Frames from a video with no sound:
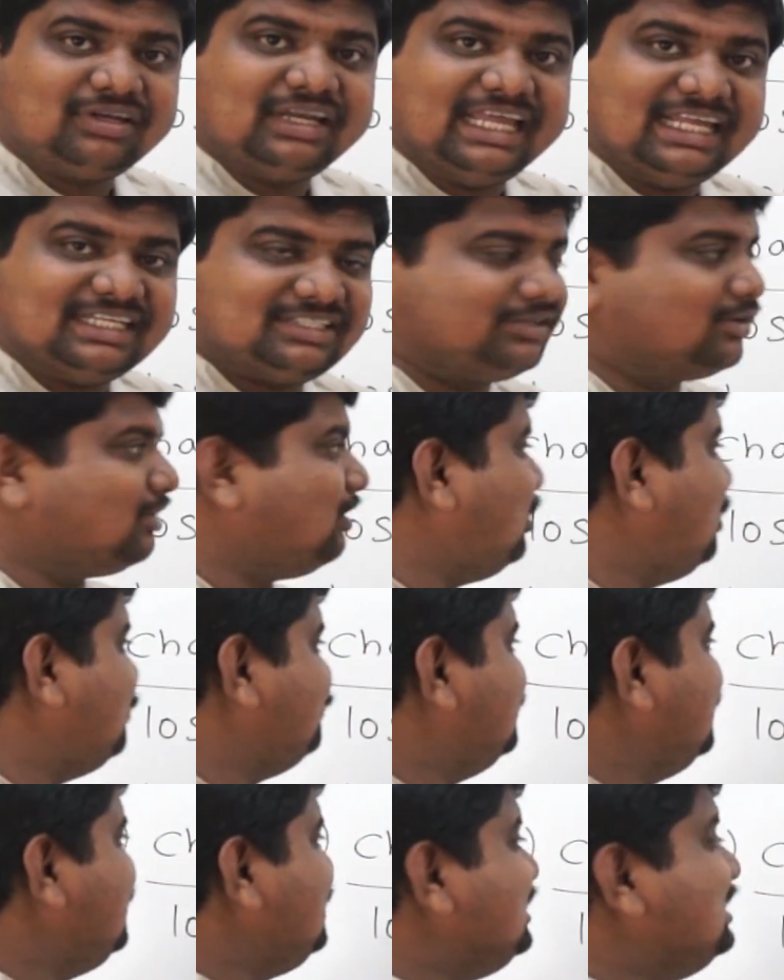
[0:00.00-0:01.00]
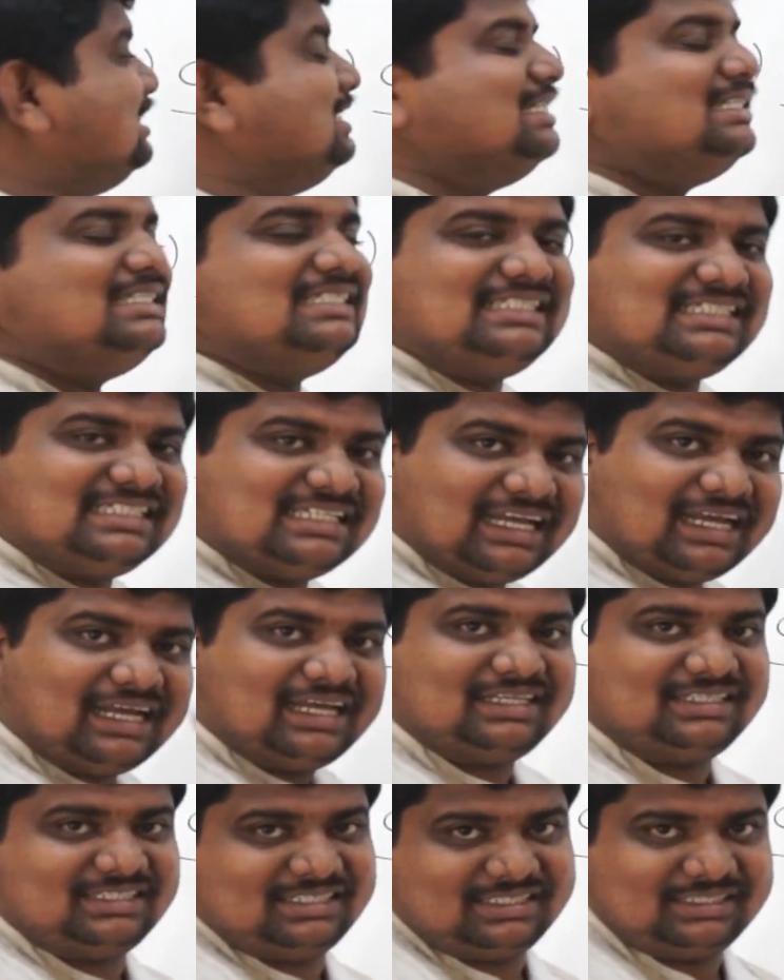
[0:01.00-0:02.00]
nature of the
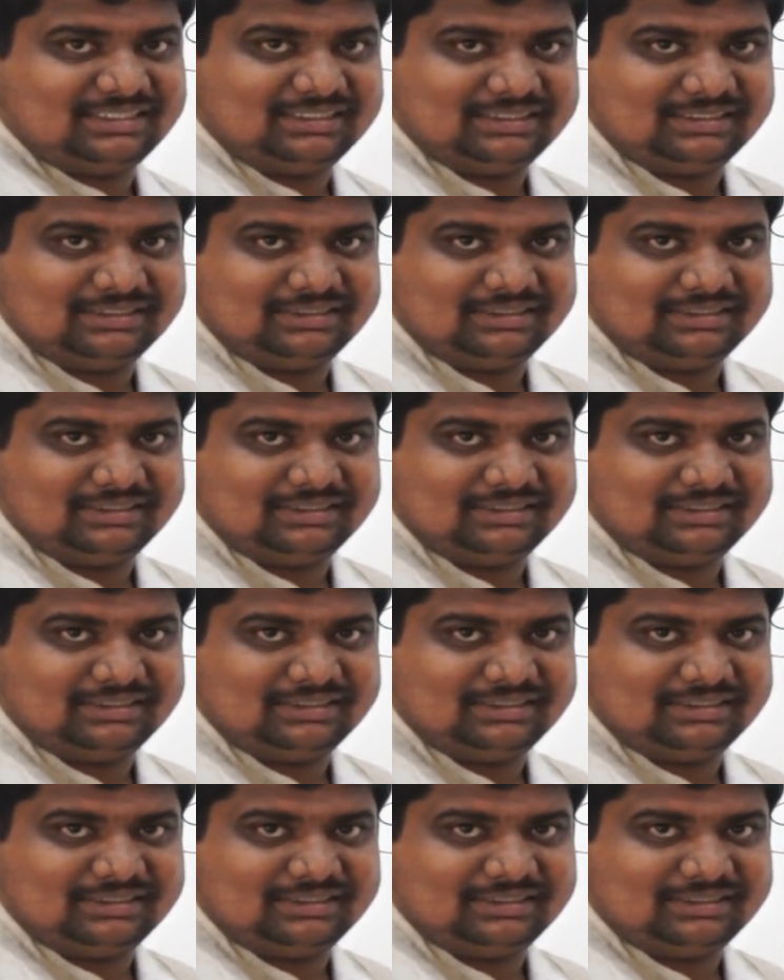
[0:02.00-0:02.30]
charged.